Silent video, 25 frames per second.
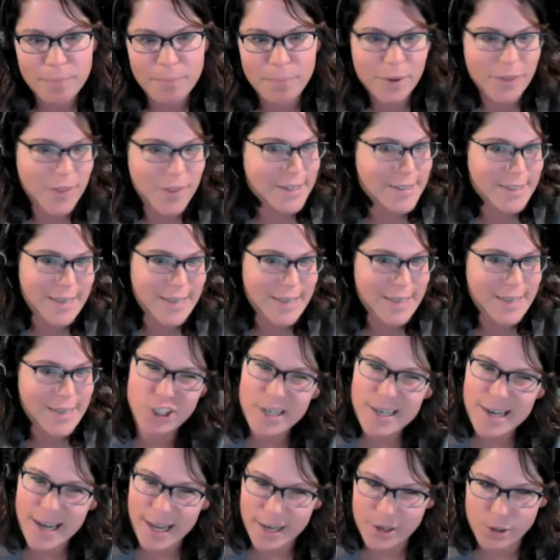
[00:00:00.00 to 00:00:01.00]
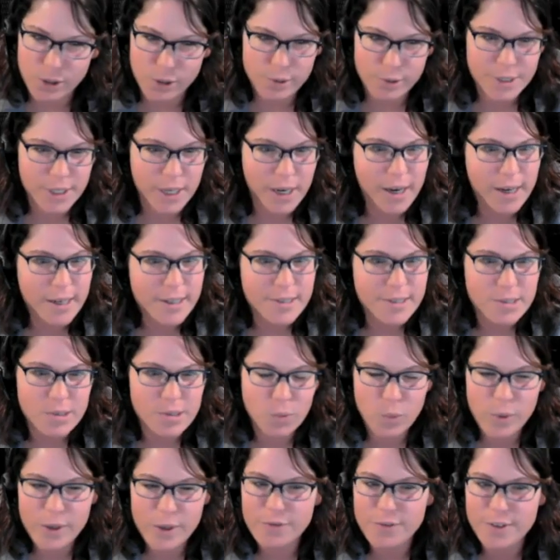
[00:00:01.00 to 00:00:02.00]
but that's actually not new to us
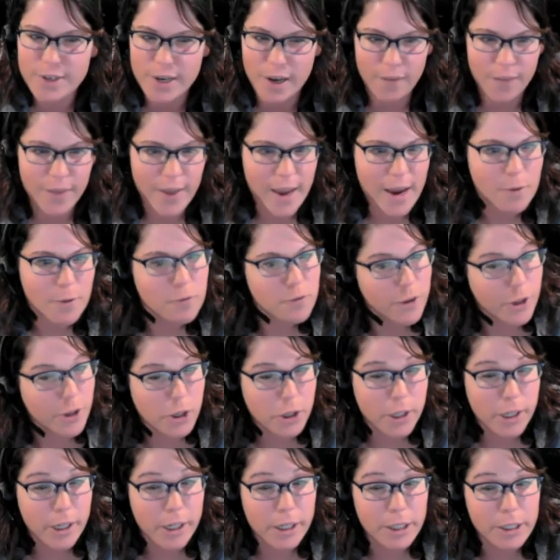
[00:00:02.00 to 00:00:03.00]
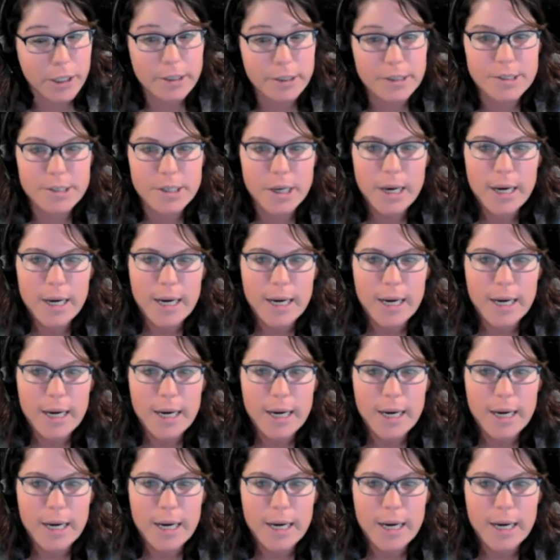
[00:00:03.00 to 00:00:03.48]
we've done that for years